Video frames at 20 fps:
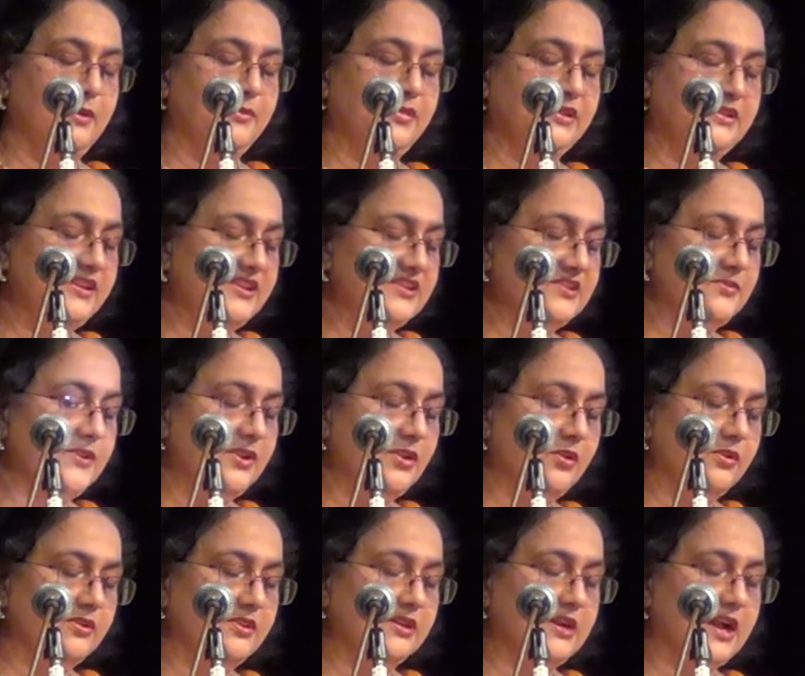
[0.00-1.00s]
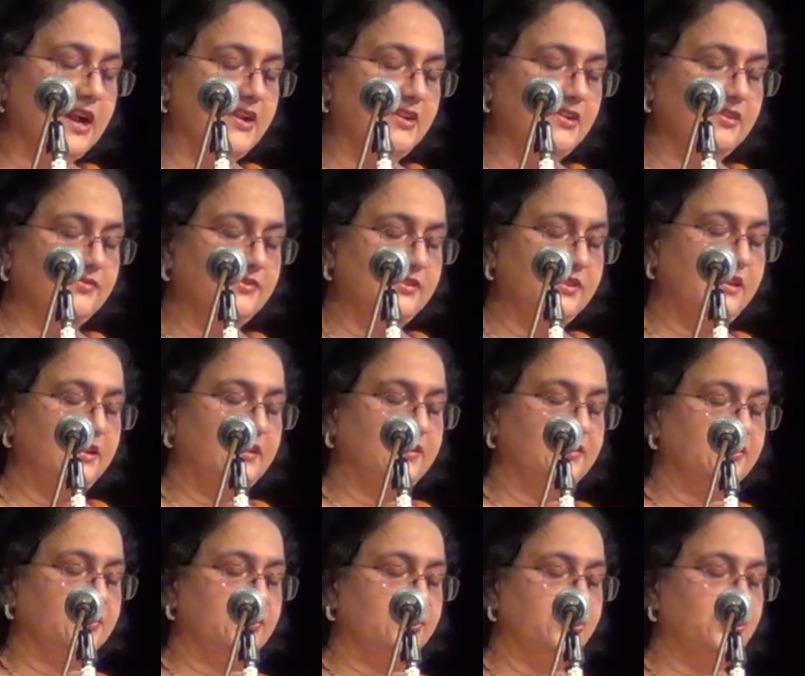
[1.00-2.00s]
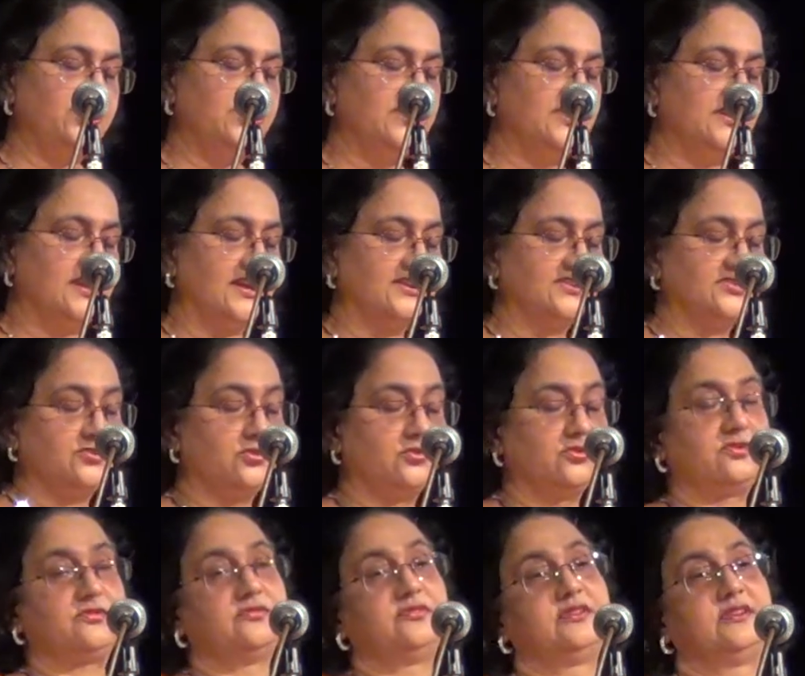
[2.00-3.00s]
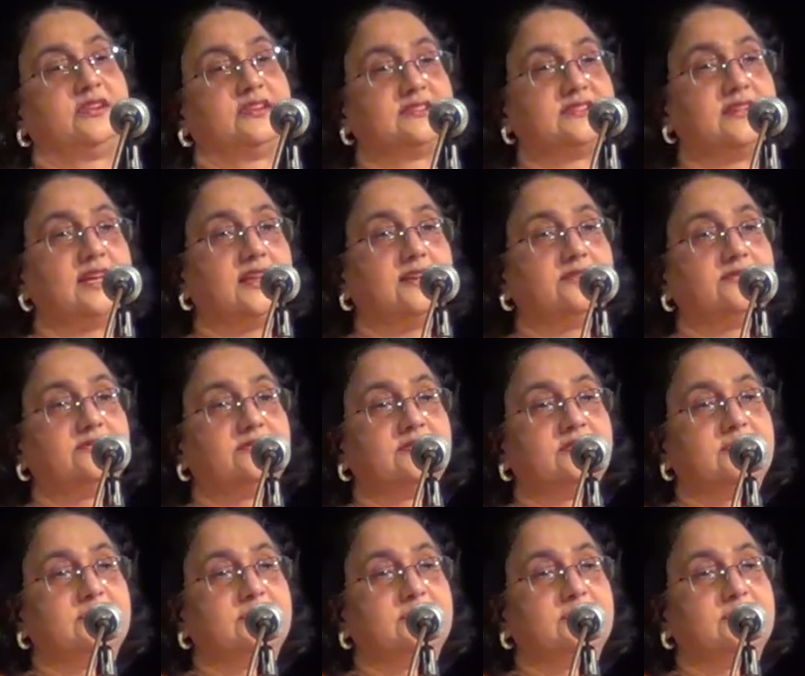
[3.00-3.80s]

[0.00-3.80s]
But these were not the kind of things she had sought for herself.